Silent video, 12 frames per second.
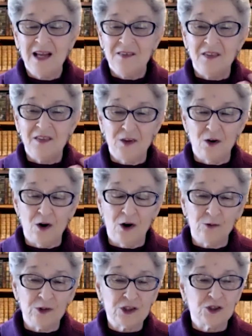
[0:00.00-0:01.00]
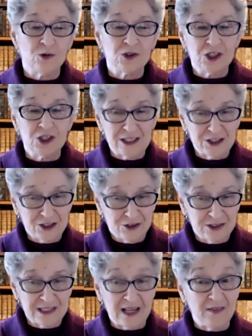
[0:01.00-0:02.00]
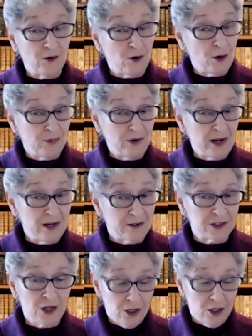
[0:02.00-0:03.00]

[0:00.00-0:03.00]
That there are ritual gestures and there are prayers.